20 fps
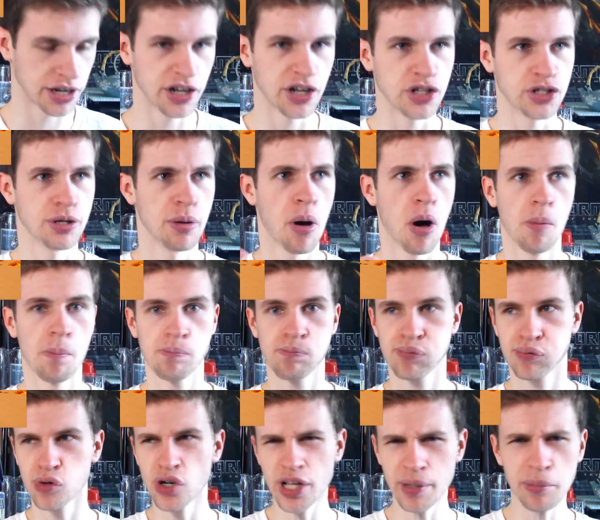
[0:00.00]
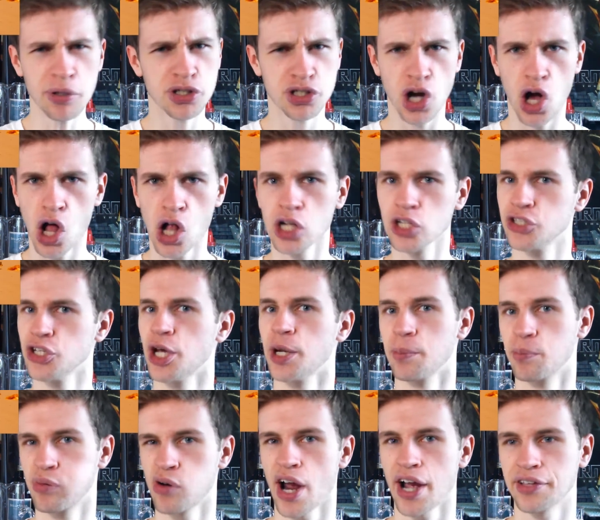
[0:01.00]
and it is pretty much all
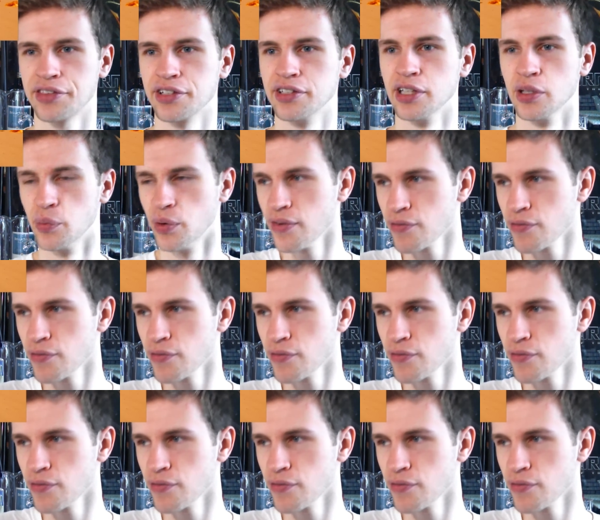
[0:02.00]
done practically.